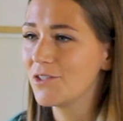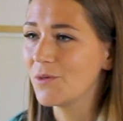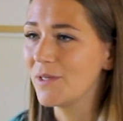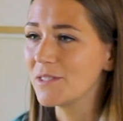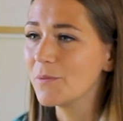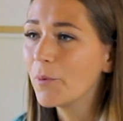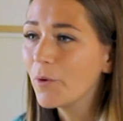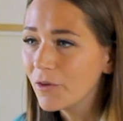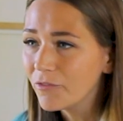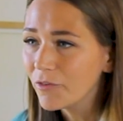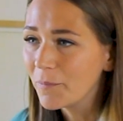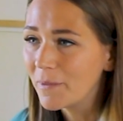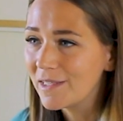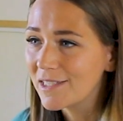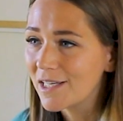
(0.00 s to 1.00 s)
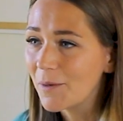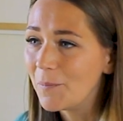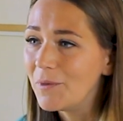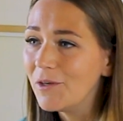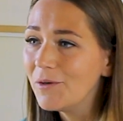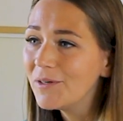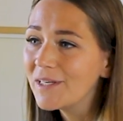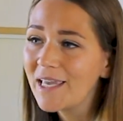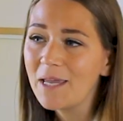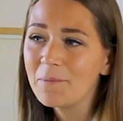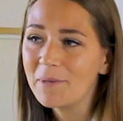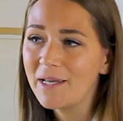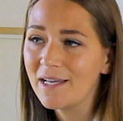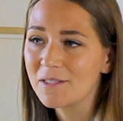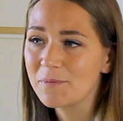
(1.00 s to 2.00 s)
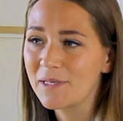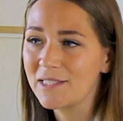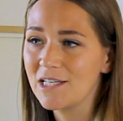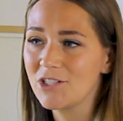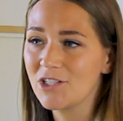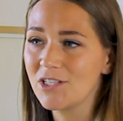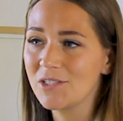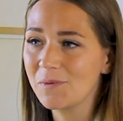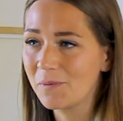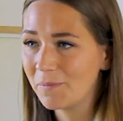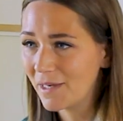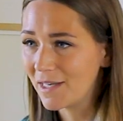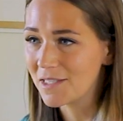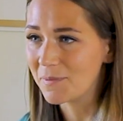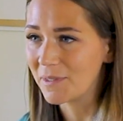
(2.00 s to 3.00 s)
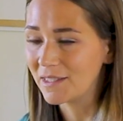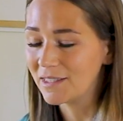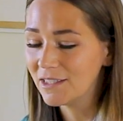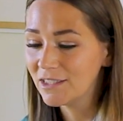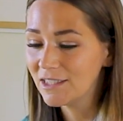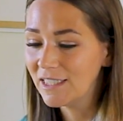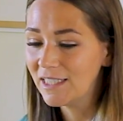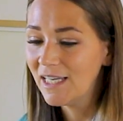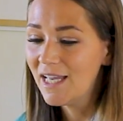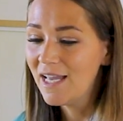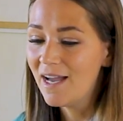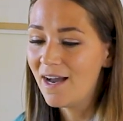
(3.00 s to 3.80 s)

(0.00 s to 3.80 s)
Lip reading: So it's important for me to communicate my expectations with my husband clearly.